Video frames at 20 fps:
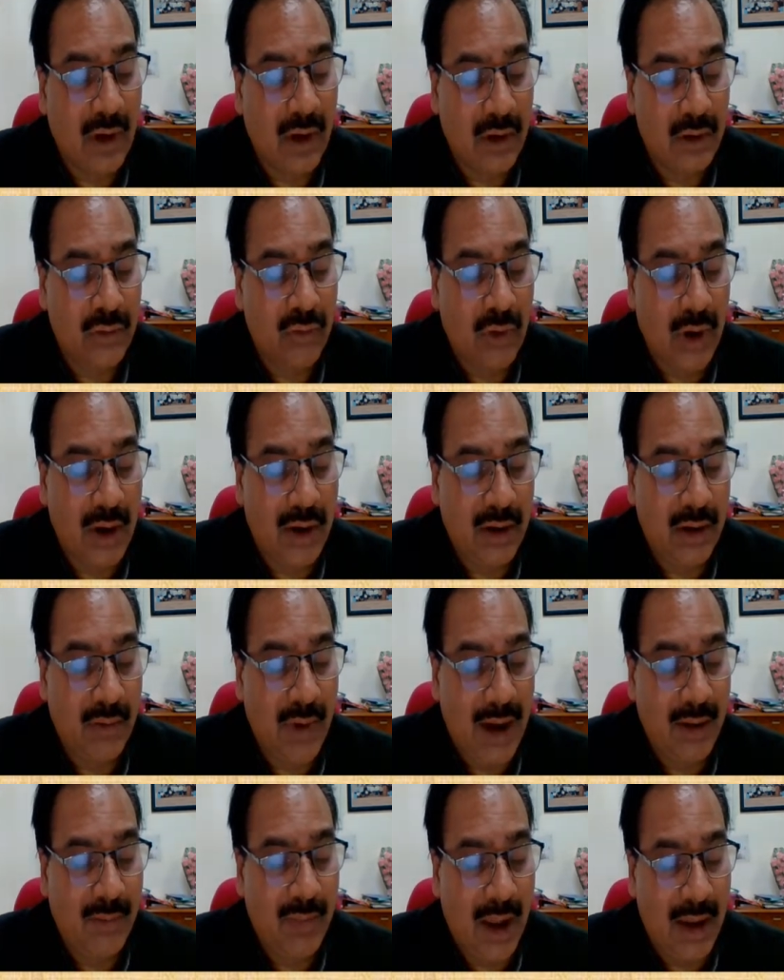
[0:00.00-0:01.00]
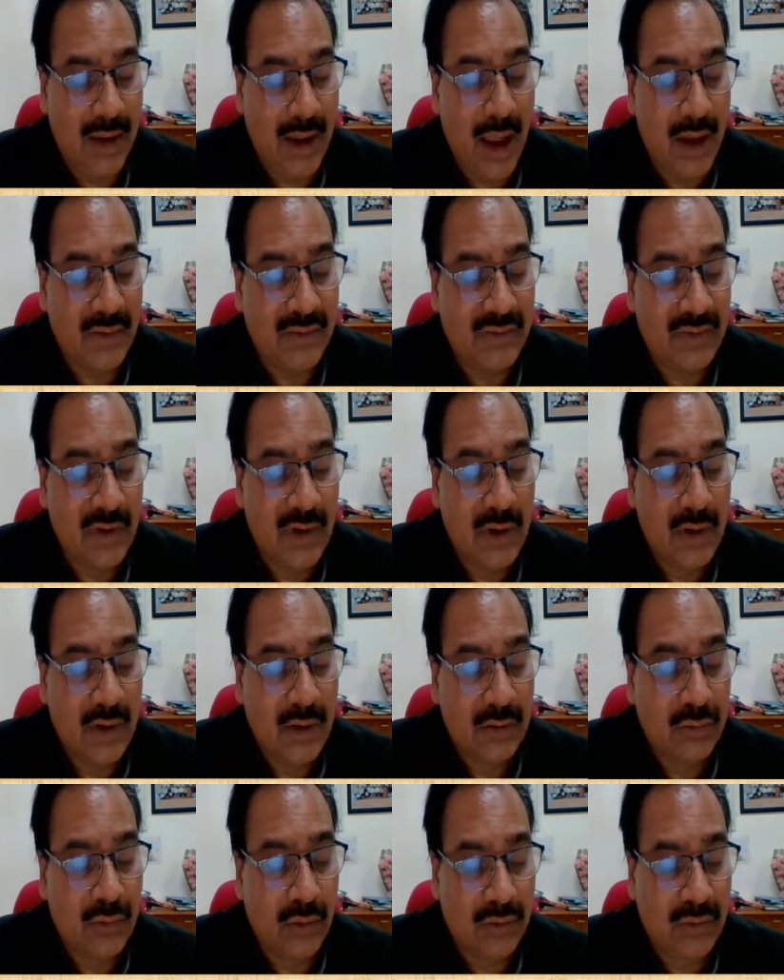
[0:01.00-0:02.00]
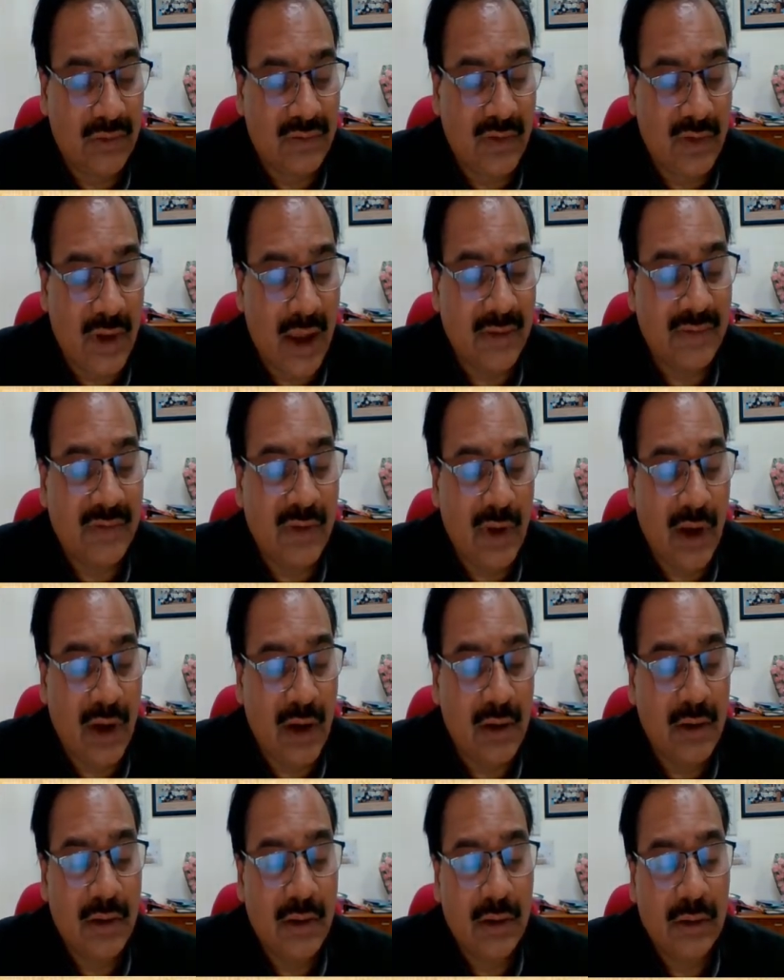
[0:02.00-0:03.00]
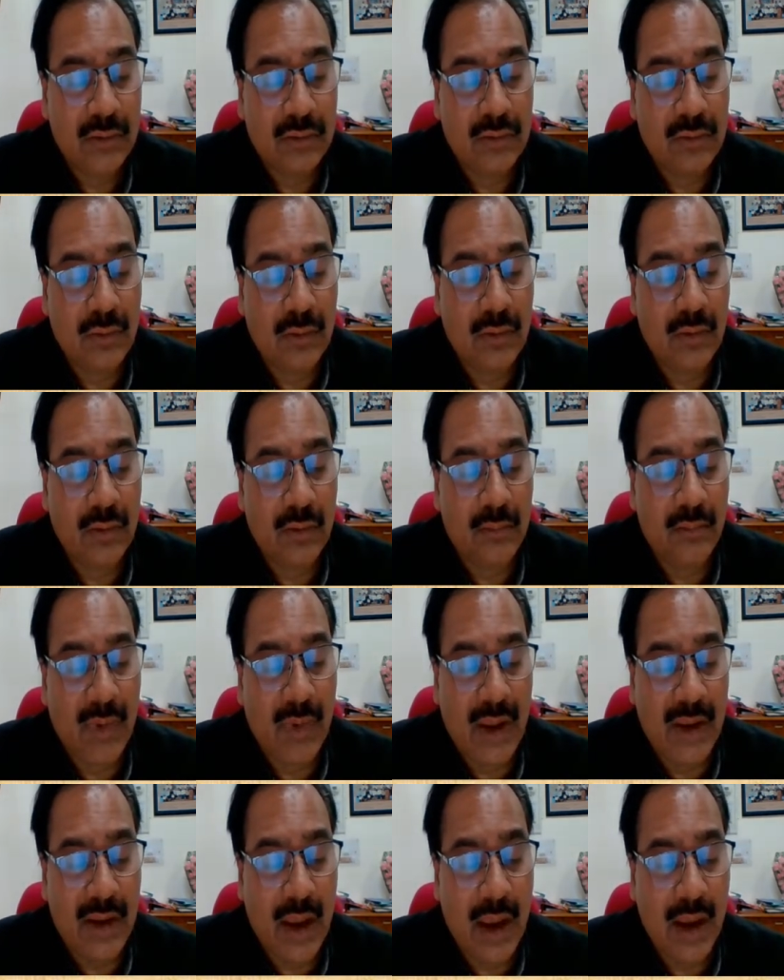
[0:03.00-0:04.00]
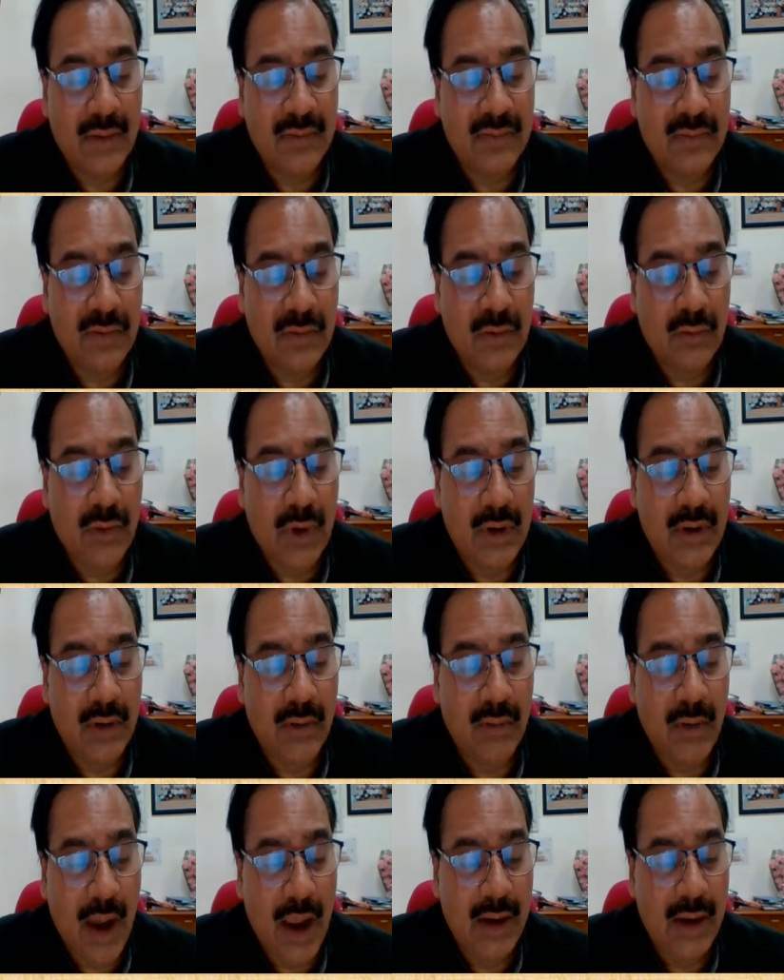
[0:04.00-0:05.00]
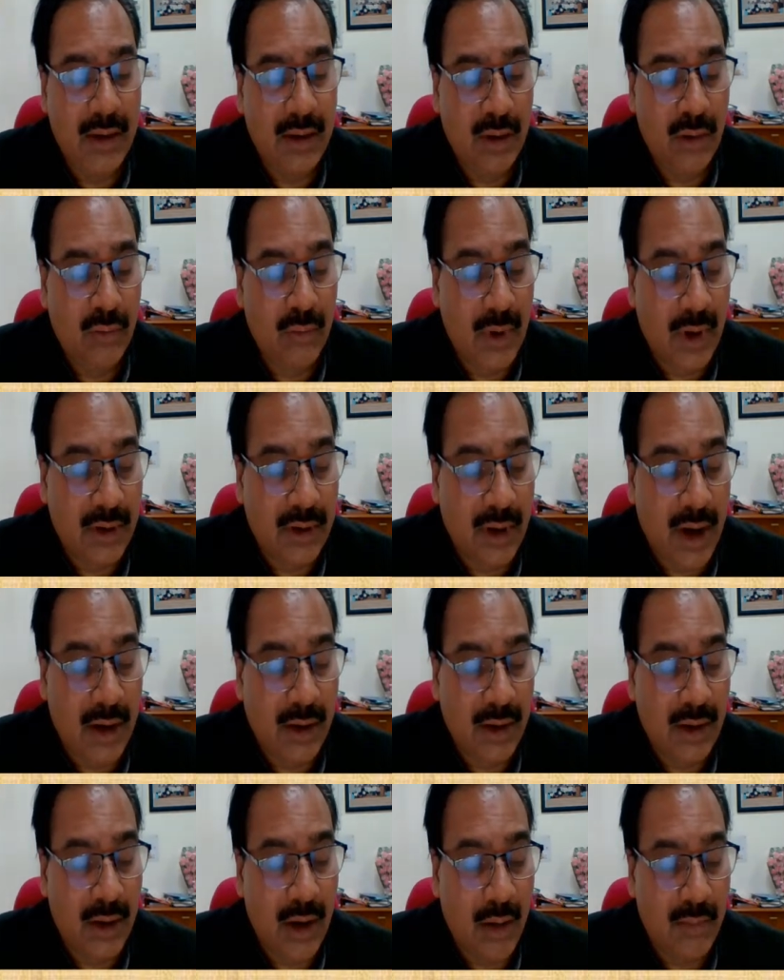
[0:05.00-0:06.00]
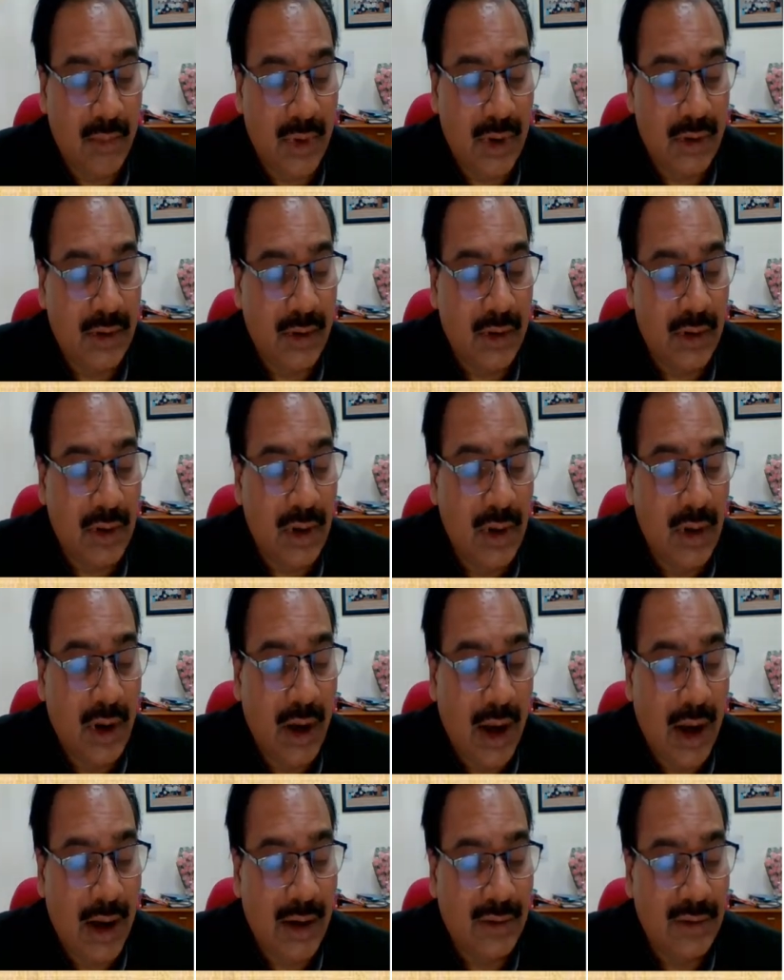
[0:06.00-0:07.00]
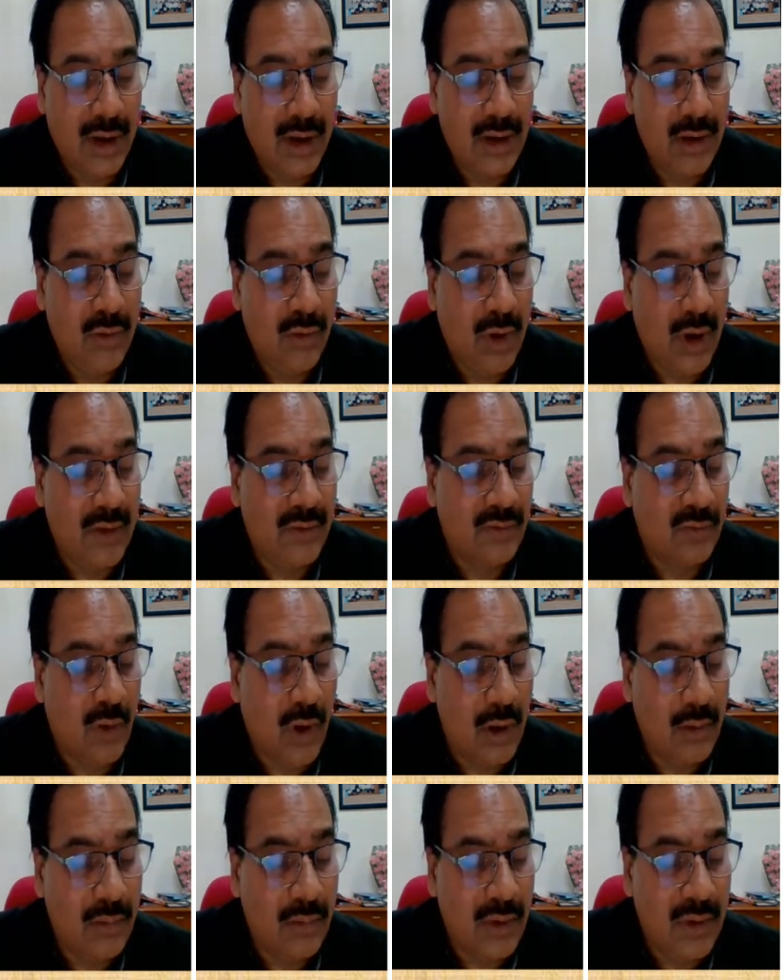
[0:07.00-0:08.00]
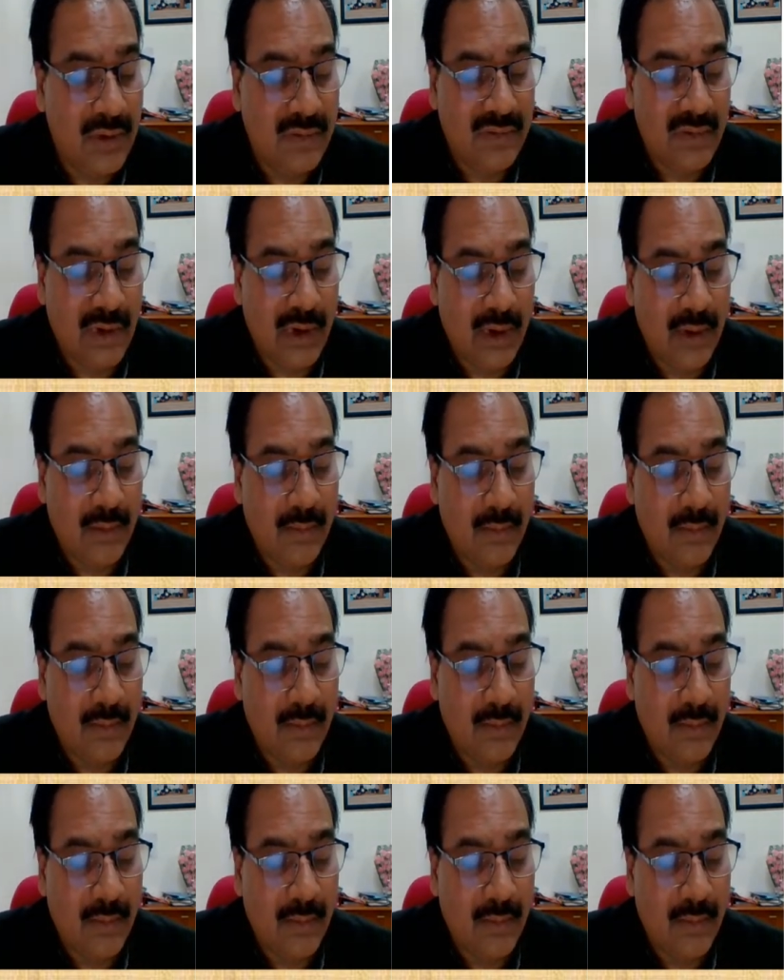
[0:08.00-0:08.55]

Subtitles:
you can divide by x. So this is x here. So by x, you can divide numerator and denominator, and then you can solve easily.